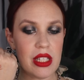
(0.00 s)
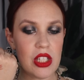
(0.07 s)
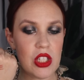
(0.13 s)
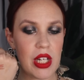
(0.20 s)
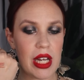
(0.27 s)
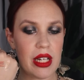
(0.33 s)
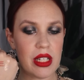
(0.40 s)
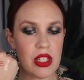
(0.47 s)
This
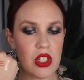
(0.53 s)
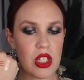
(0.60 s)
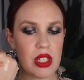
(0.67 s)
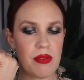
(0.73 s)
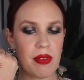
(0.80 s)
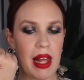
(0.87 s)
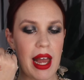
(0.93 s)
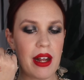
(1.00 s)
shade is
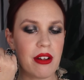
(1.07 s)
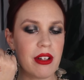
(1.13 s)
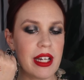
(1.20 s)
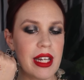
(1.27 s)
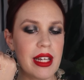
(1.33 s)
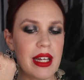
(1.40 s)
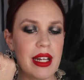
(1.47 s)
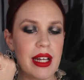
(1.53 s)
just
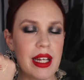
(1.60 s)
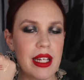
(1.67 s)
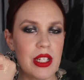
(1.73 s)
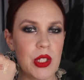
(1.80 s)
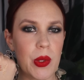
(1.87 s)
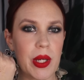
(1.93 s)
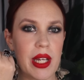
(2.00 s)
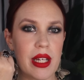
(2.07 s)
flattering and I
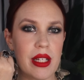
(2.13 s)
enjoy